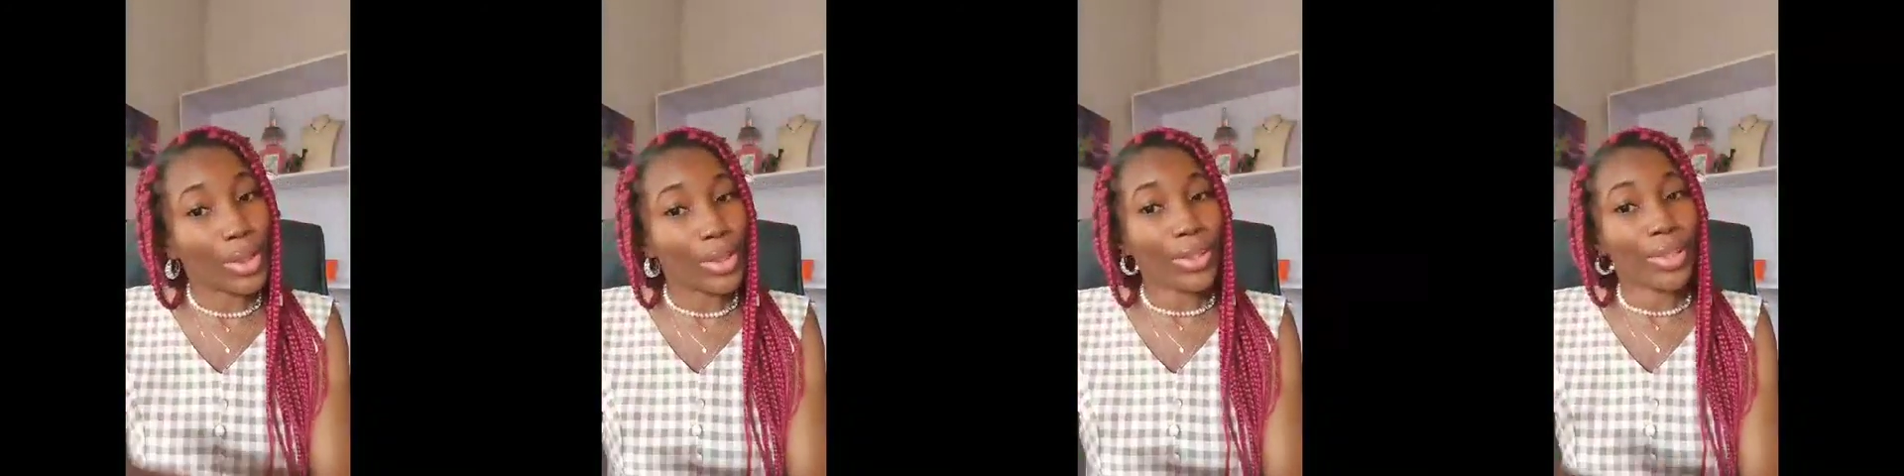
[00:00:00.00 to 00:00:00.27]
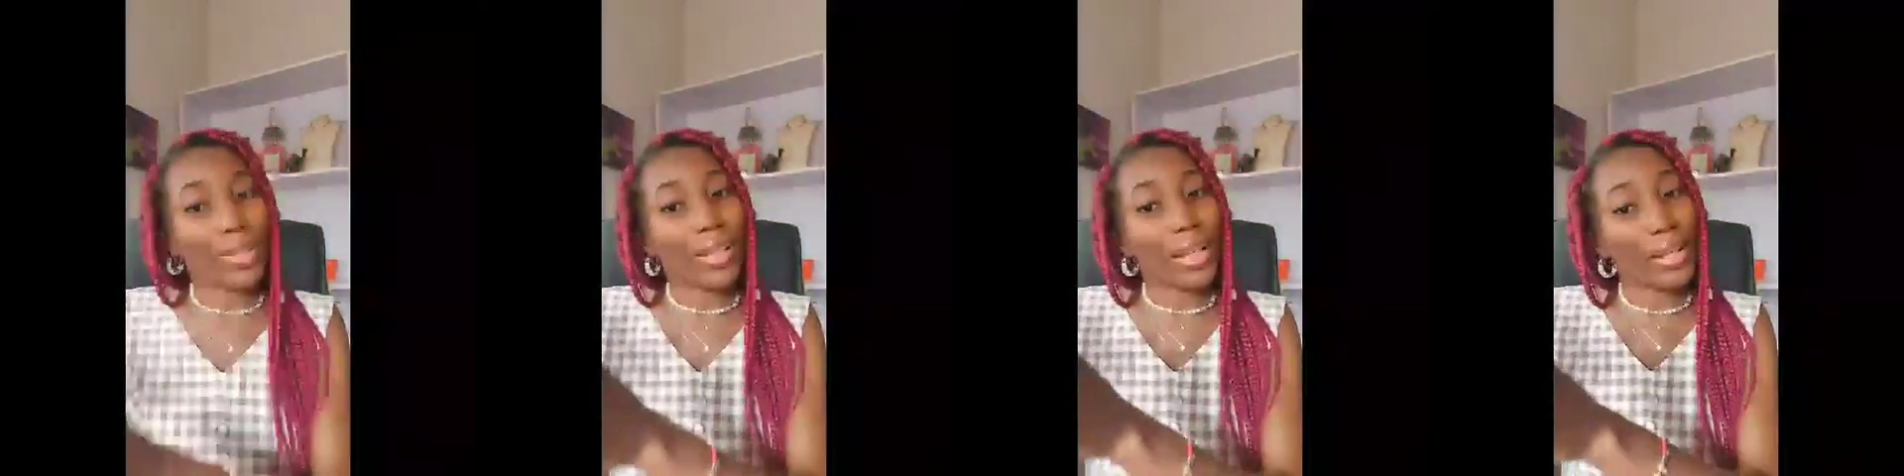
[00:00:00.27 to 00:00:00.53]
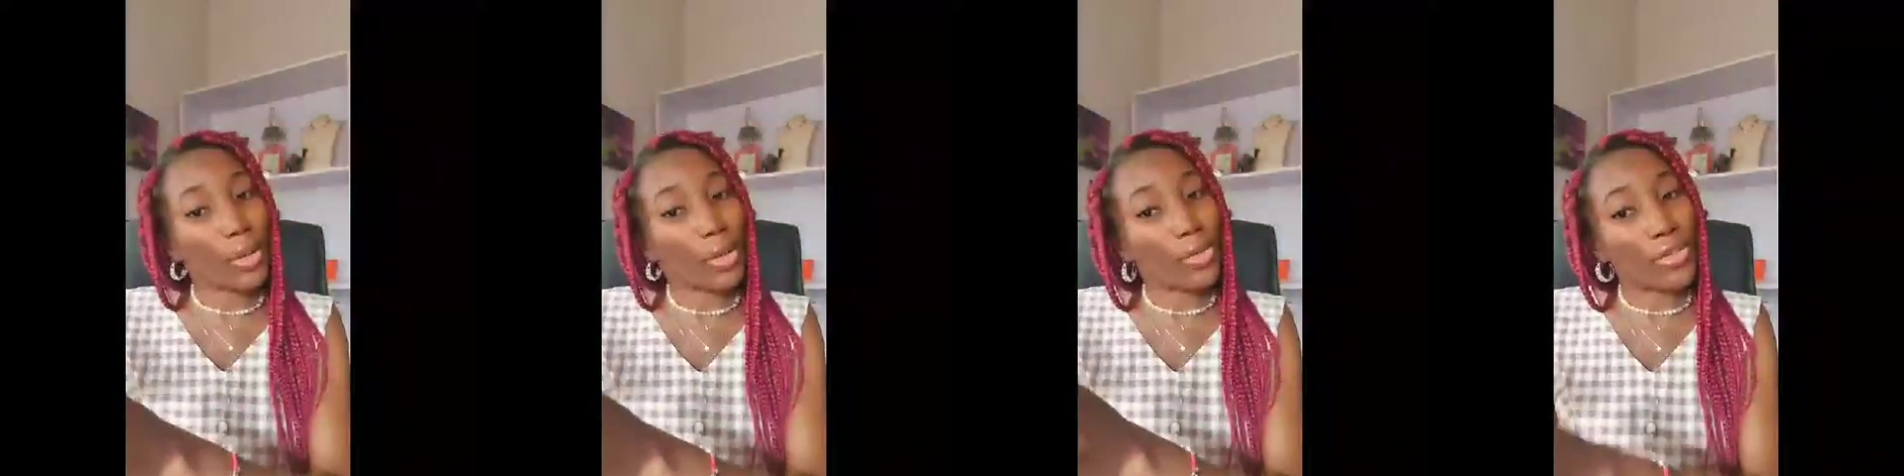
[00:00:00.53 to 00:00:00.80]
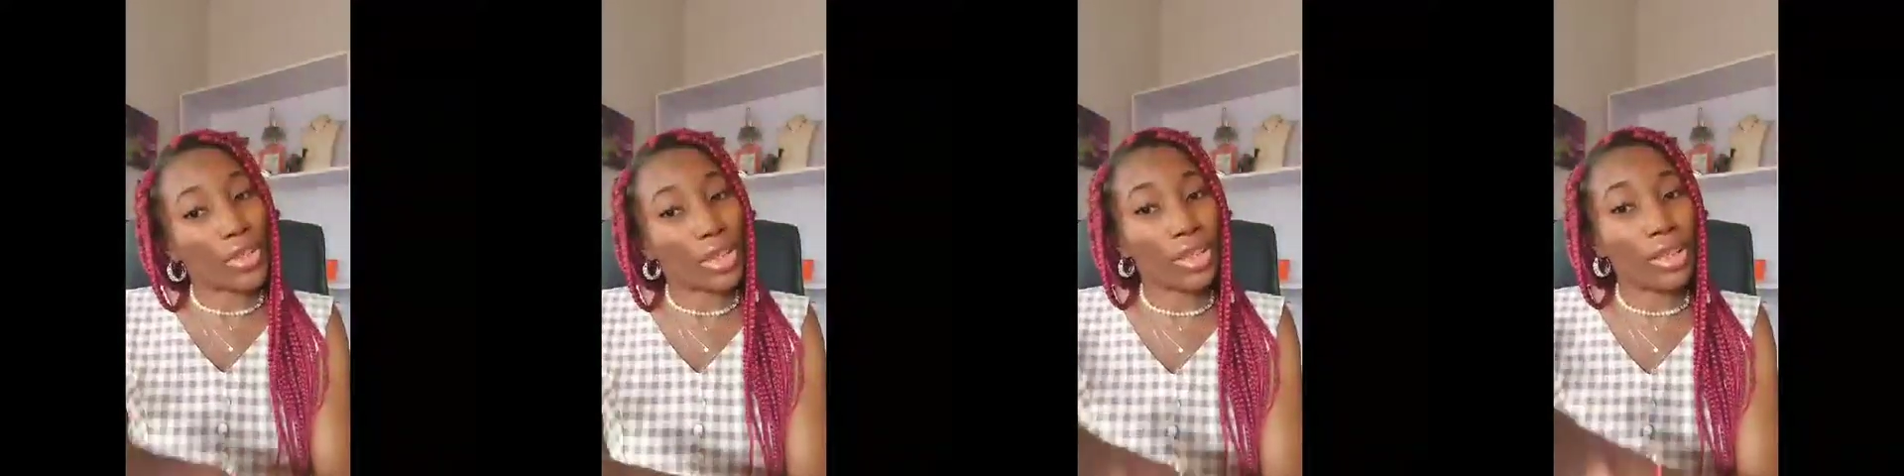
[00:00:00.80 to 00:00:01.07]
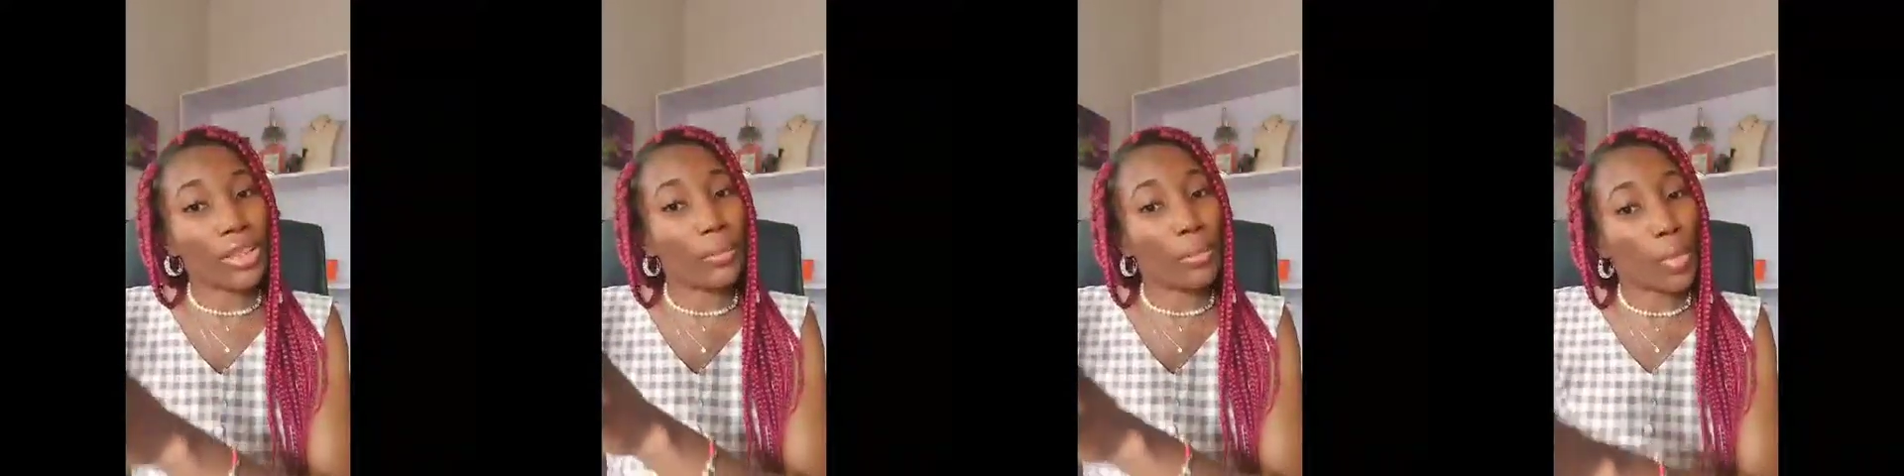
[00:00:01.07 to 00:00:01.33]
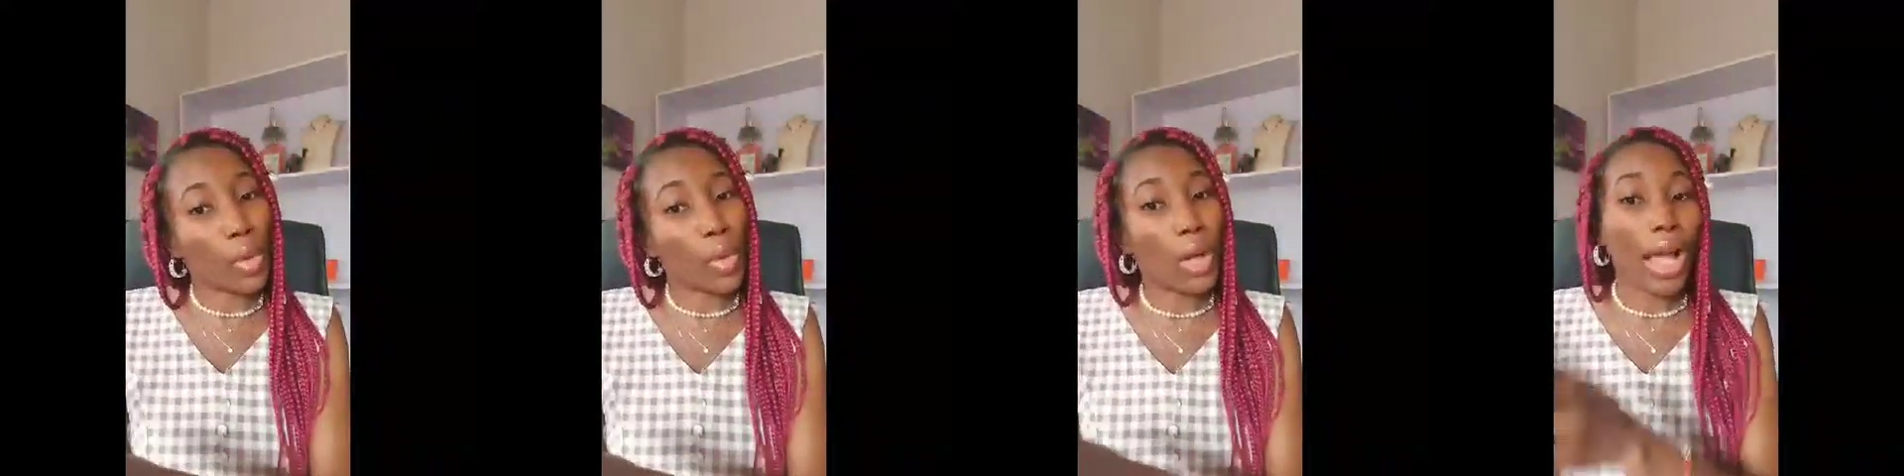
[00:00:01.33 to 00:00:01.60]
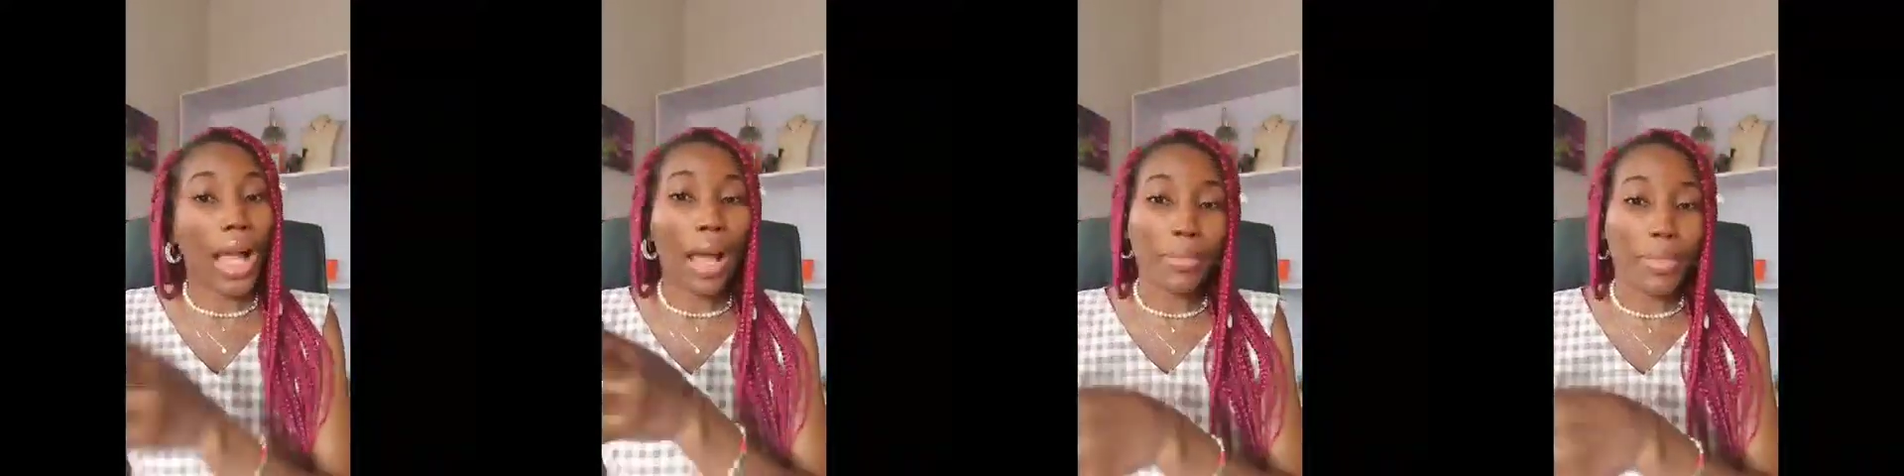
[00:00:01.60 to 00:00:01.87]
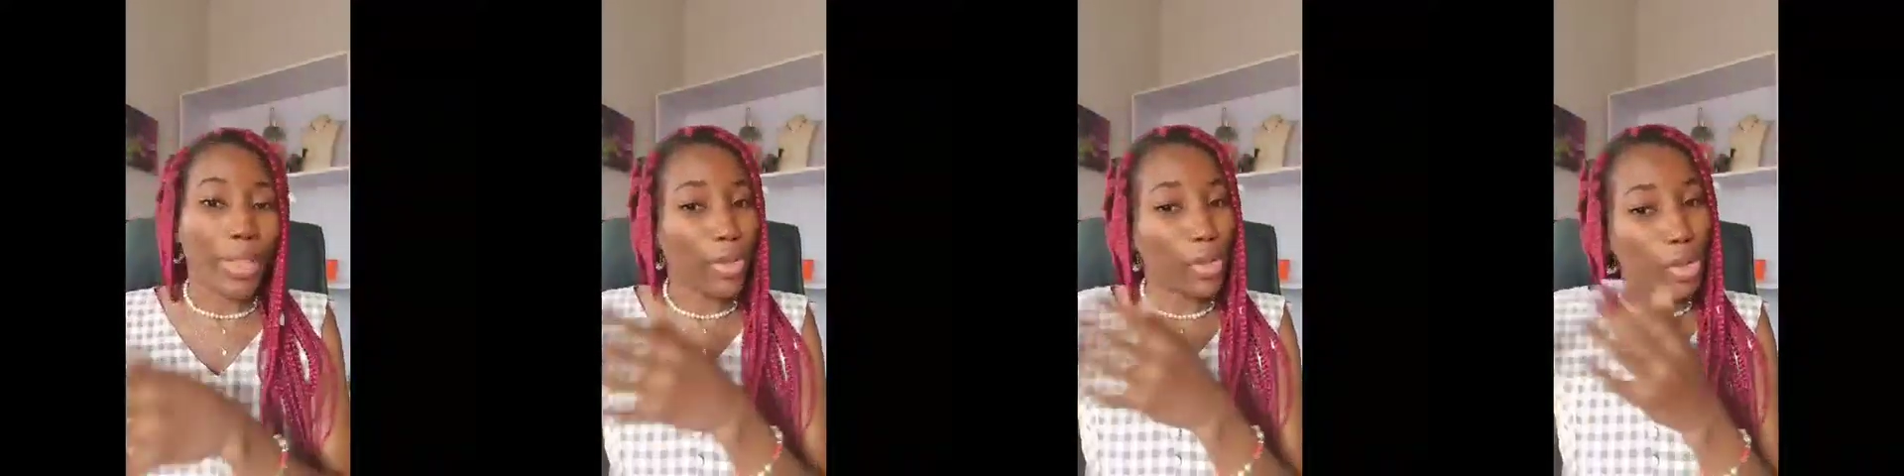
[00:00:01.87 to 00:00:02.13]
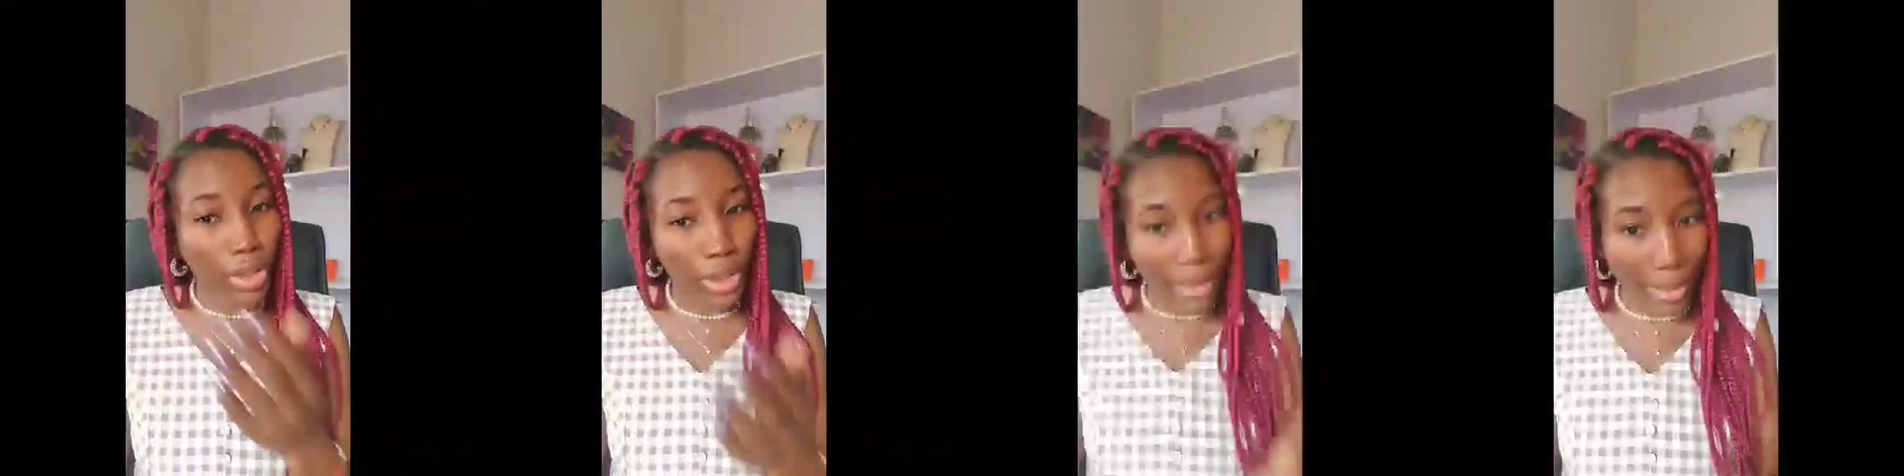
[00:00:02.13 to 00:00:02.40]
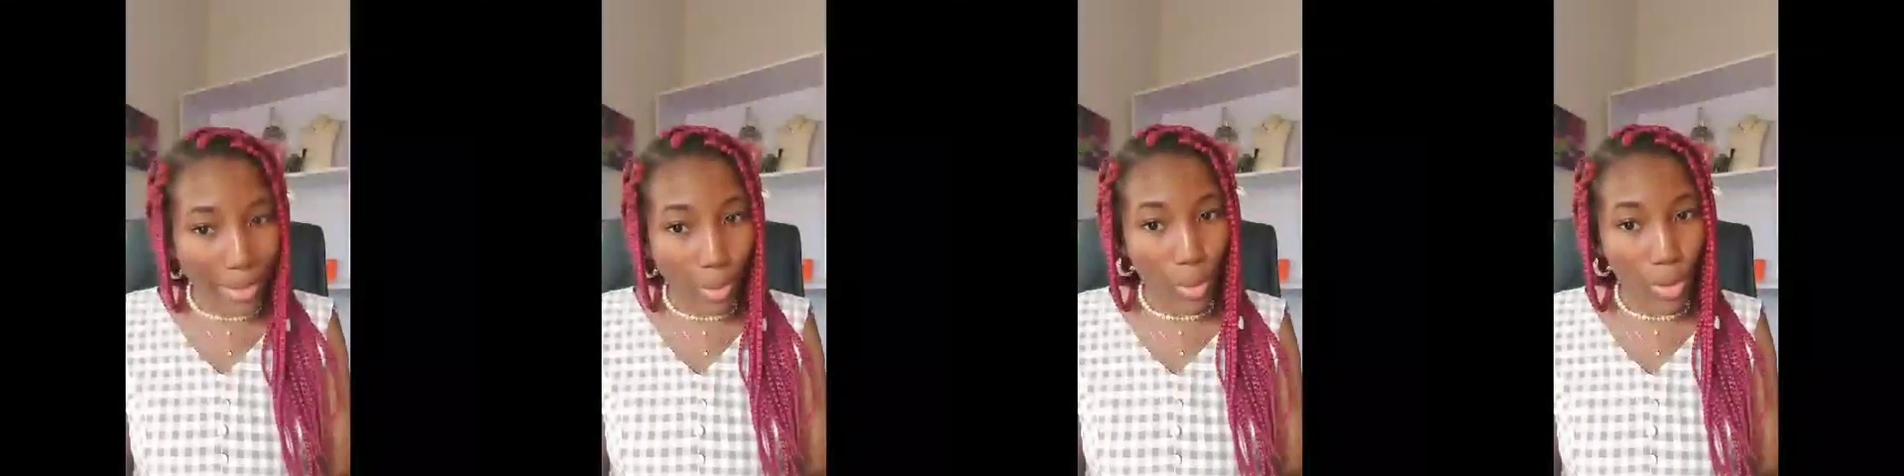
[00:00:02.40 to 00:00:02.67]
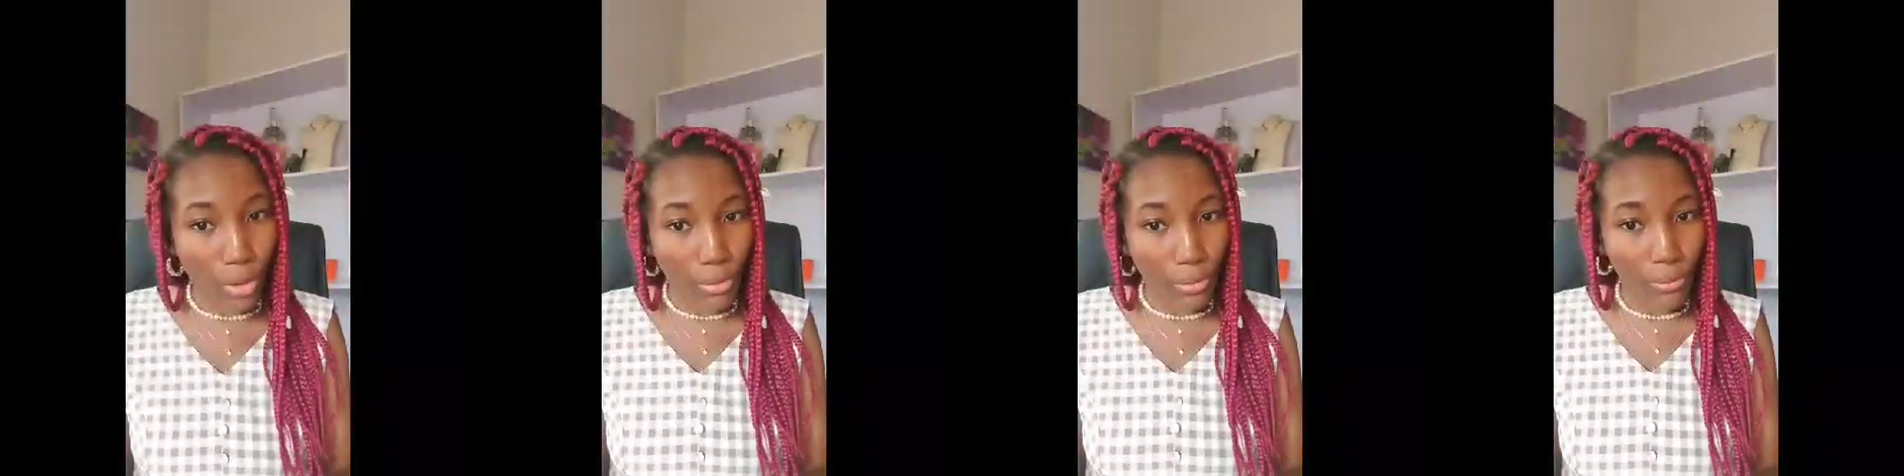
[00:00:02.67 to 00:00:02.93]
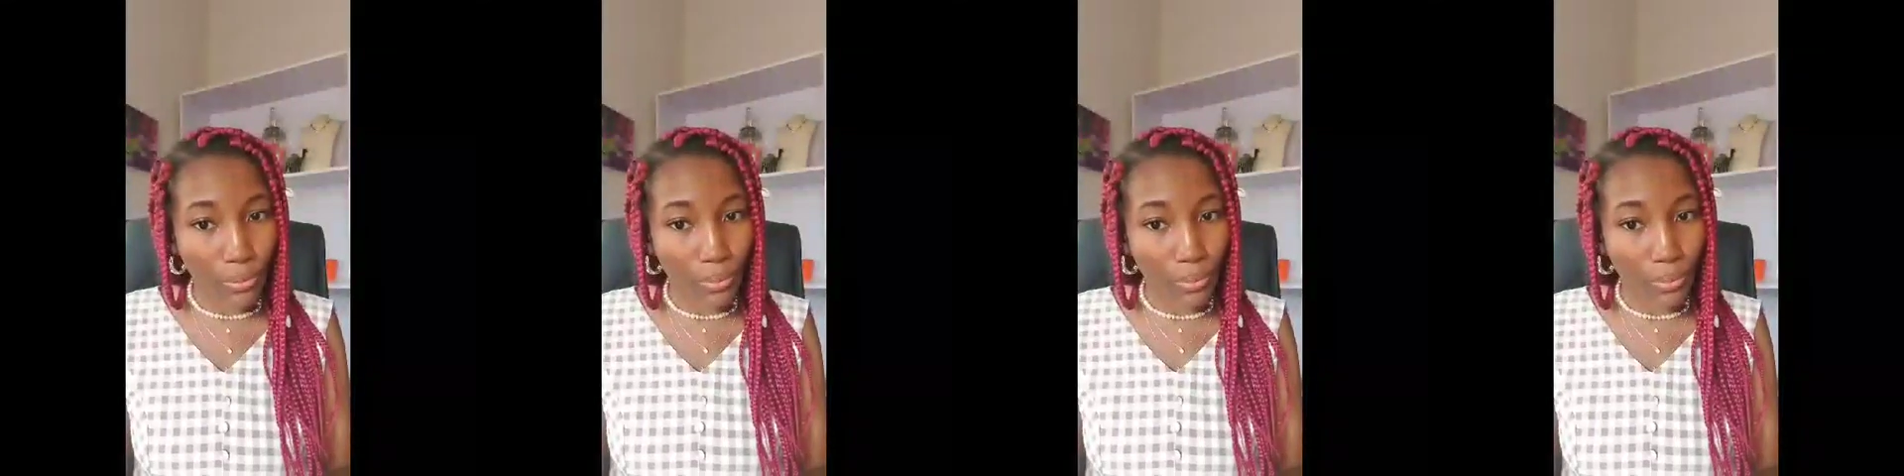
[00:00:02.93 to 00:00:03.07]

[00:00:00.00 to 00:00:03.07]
in the side of the Ndi Nkem, and be enjoying as well.